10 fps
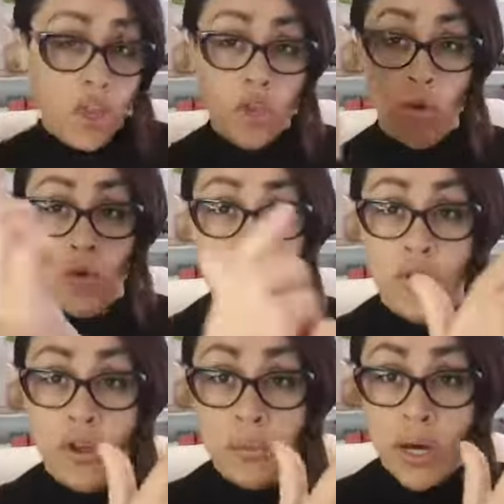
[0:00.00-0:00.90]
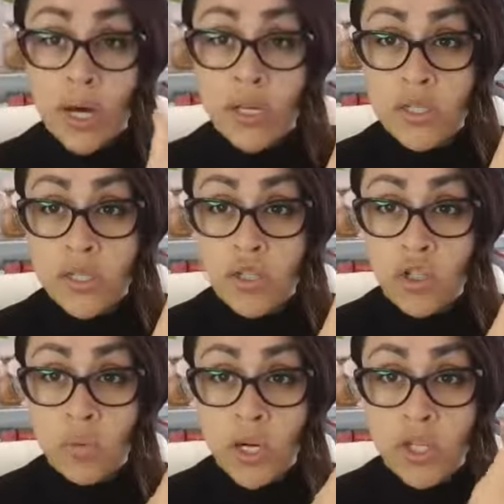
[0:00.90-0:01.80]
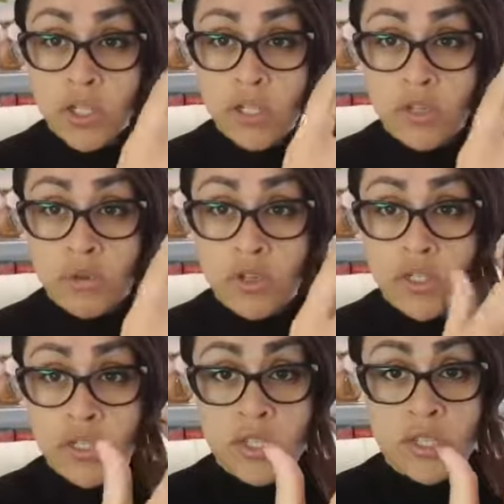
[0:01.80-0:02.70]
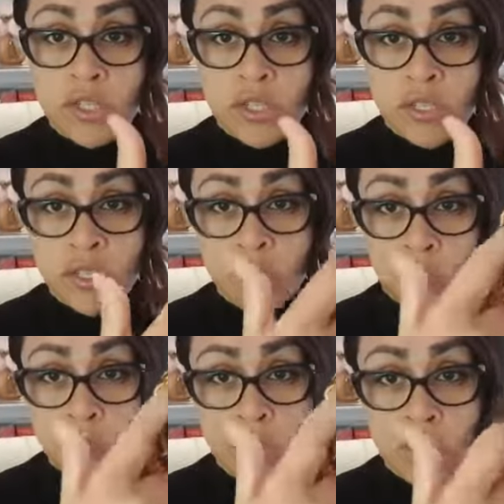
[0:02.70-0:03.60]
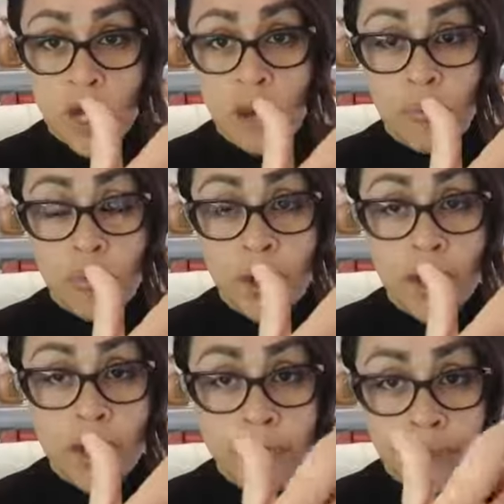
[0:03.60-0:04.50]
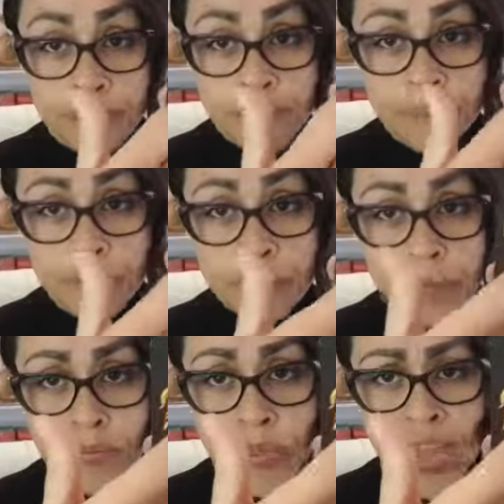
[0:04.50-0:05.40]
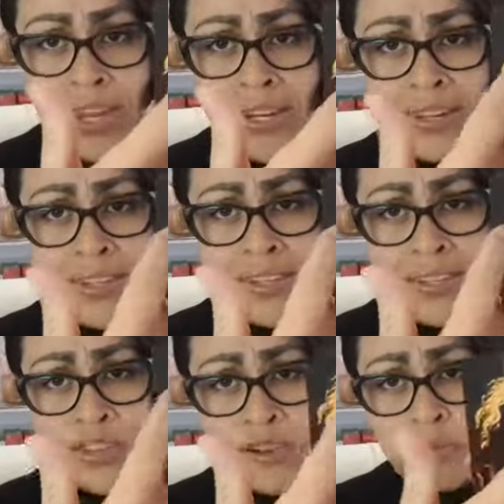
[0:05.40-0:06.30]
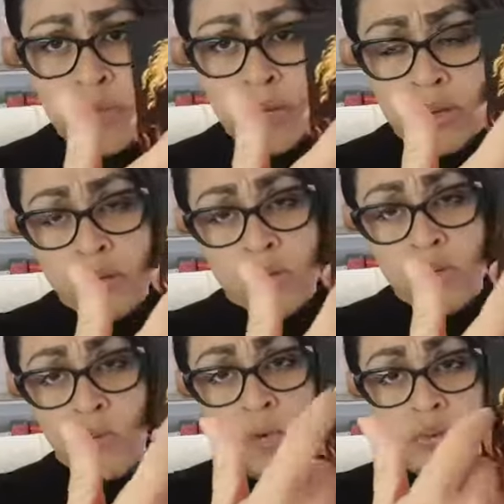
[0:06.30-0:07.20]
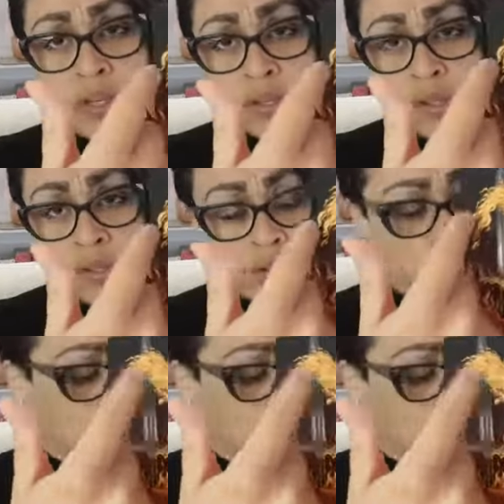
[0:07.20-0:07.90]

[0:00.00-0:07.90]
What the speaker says: your third party situation, because this sword is upright, and this third, this wolf is,